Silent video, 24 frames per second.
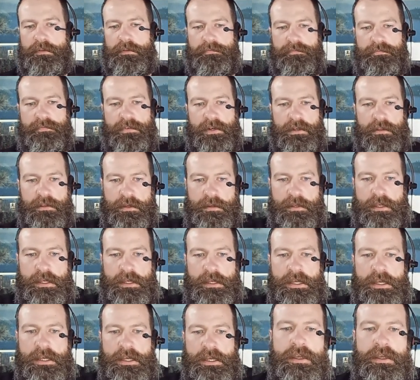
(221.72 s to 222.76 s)
fairly
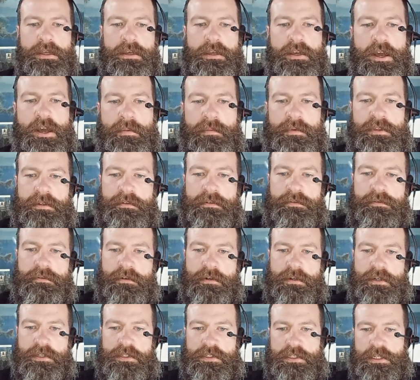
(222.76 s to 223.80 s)
commonly with
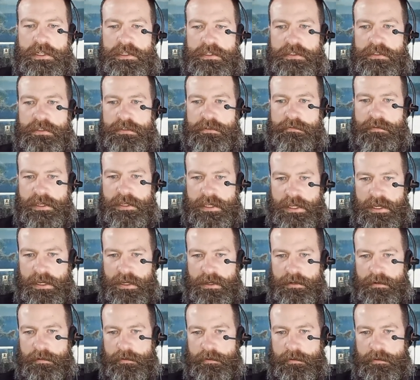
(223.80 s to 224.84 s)
organizations, we
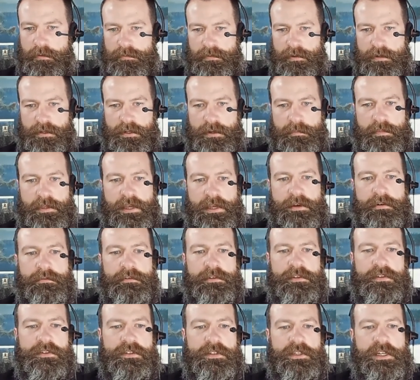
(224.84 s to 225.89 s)
can overcome that with
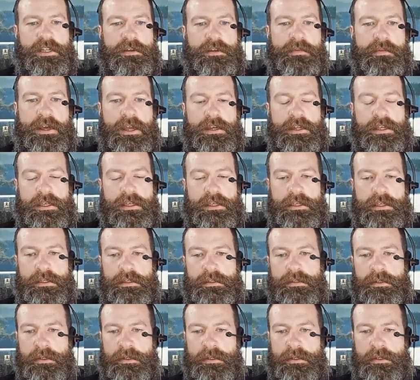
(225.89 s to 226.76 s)
Selenium IDE.